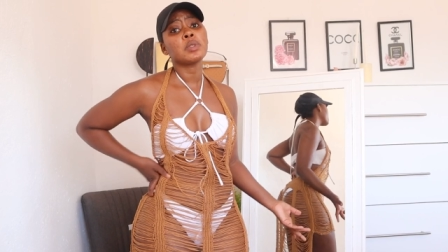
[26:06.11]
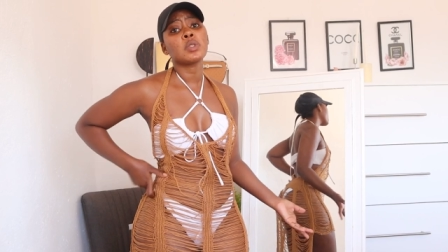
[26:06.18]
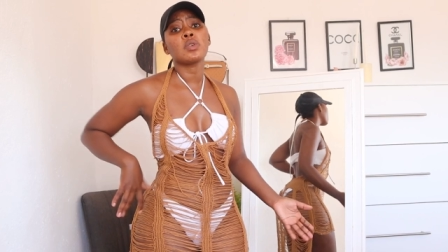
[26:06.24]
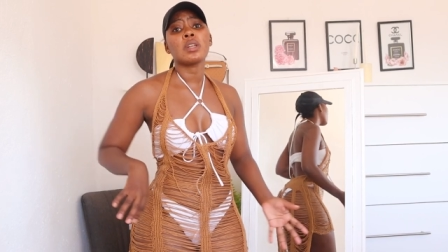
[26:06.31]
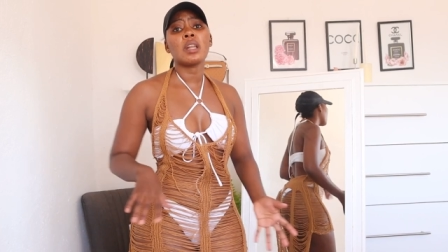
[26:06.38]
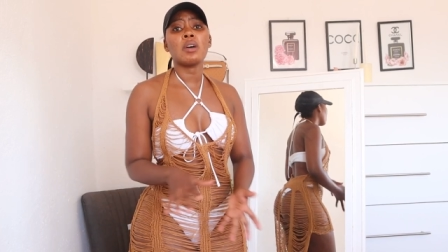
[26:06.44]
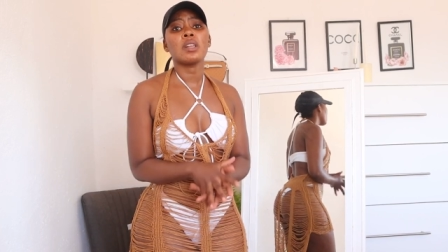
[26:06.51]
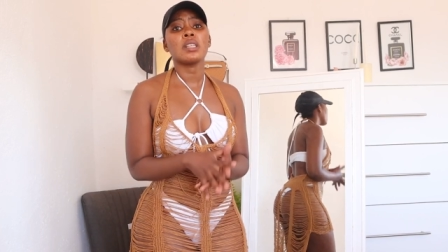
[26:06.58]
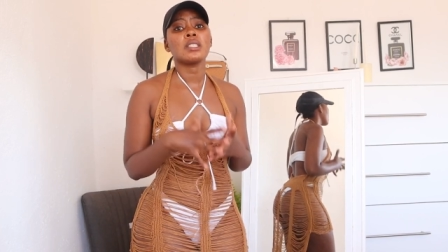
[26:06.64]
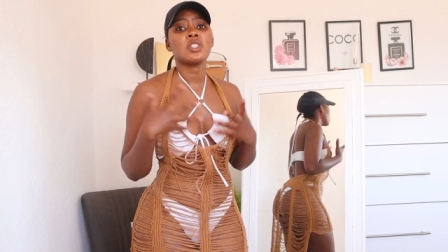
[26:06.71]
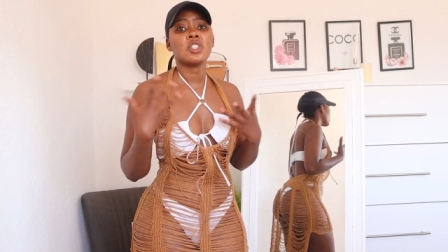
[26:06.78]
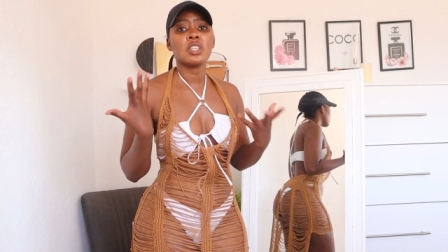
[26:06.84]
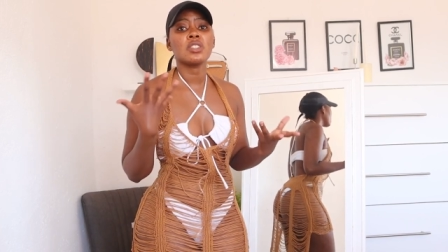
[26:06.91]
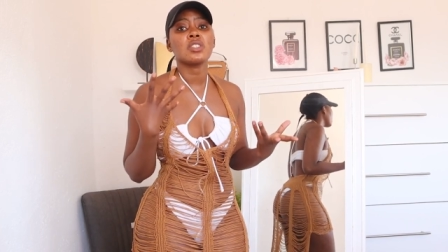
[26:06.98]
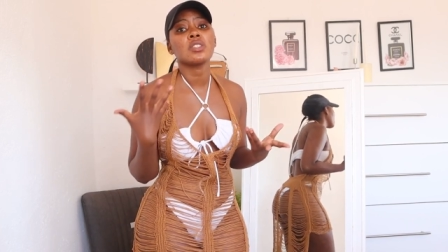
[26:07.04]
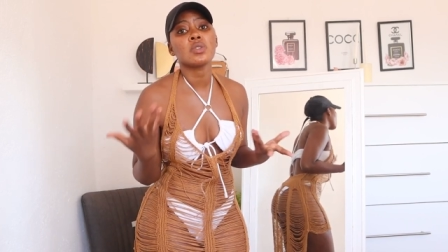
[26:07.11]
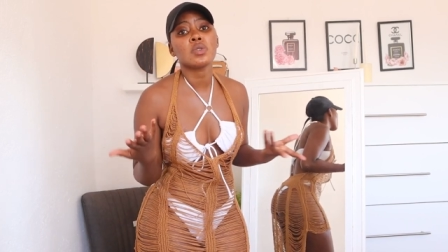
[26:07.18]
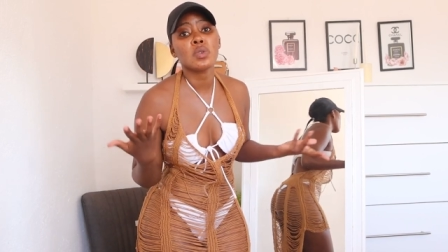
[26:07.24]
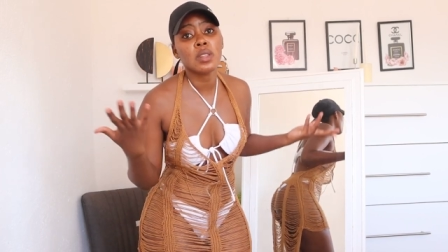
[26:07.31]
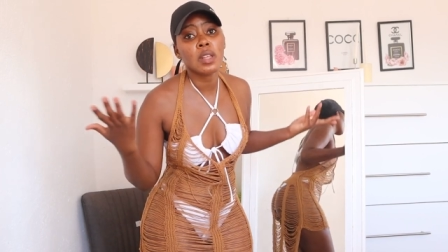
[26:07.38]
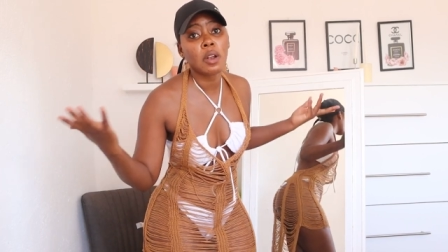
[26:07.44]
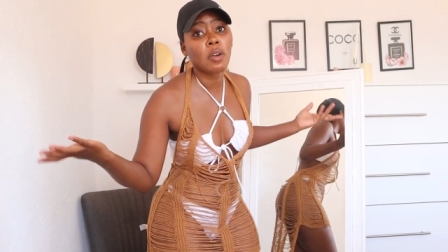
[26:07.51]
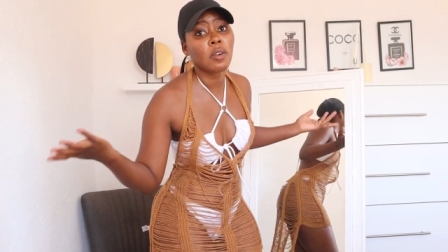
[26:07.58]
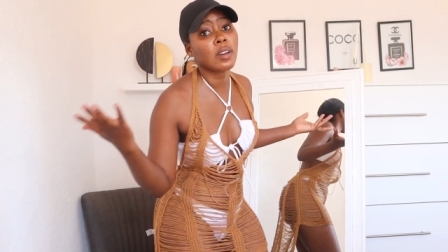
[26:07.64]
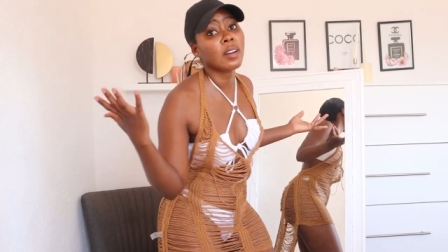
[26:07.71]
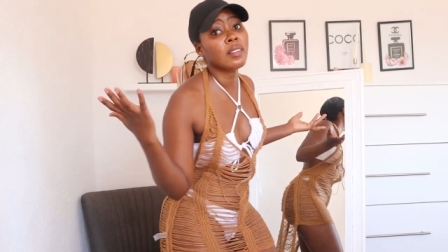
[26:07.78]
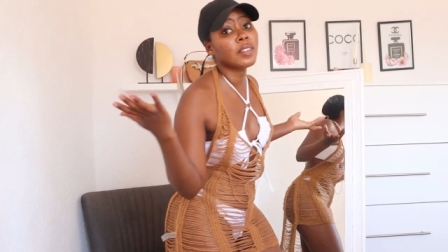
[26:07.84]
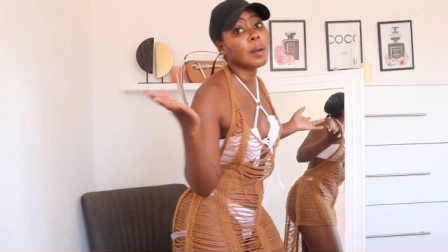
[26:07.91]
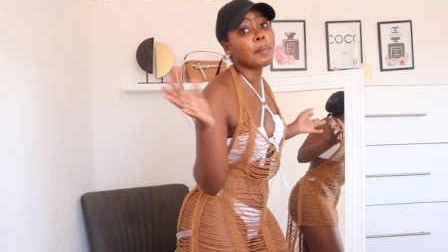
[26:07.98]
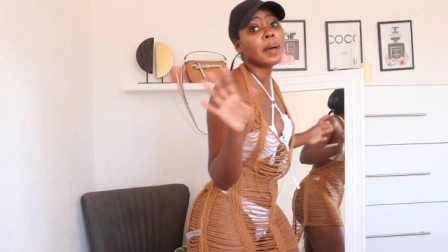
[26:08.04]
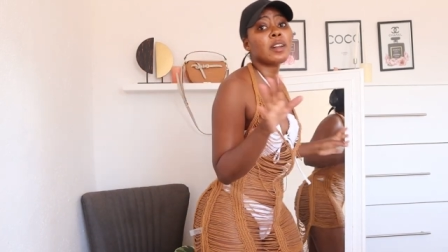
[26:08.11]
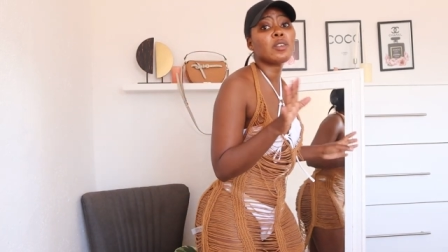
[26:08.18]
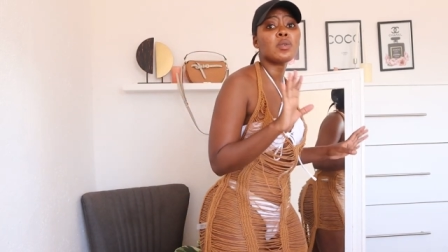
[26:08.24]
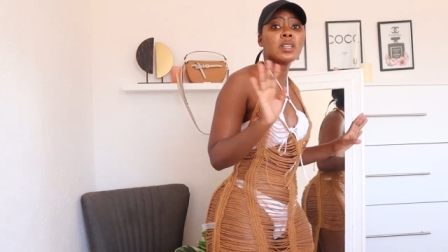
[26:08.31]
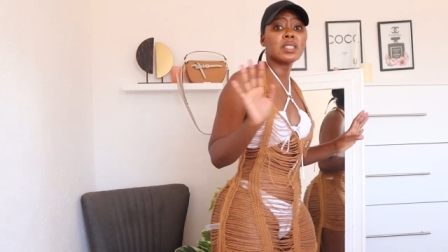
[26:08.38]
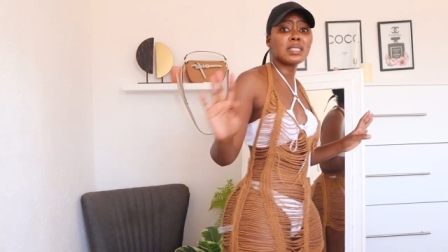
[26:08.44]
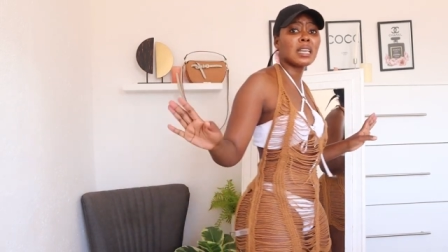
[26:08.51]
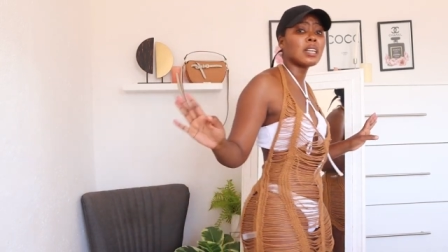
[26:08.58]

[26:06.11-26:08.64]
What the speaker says: So now let's change into the long cover up. I don't want to